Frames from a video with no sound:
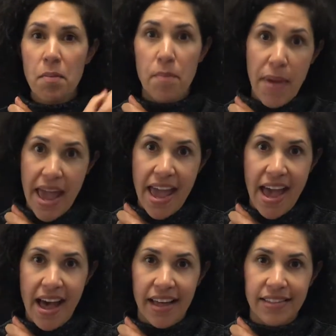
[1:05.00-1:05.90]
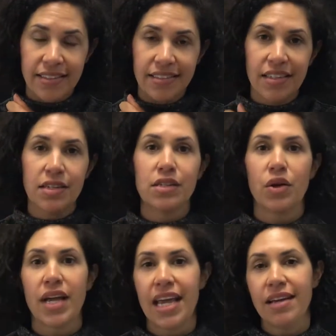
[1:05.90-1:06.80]
bear. So
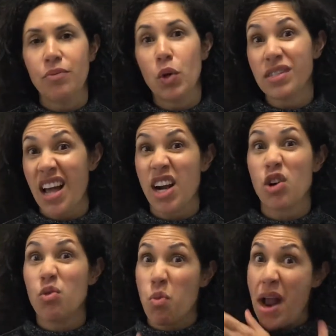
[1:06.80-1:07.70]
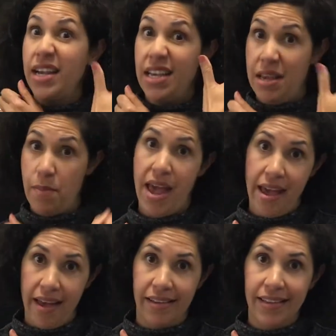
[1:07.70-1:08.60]
he was a cranky
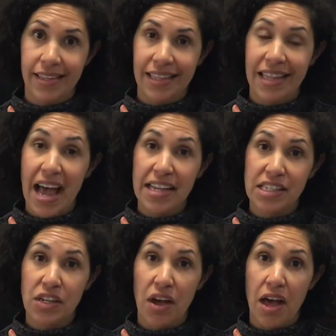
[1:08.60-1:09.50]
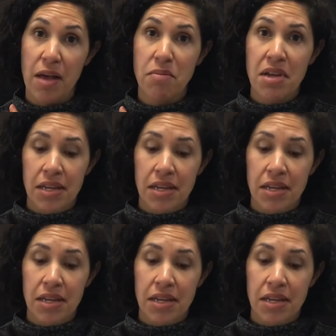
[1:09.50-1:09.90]
bear last time.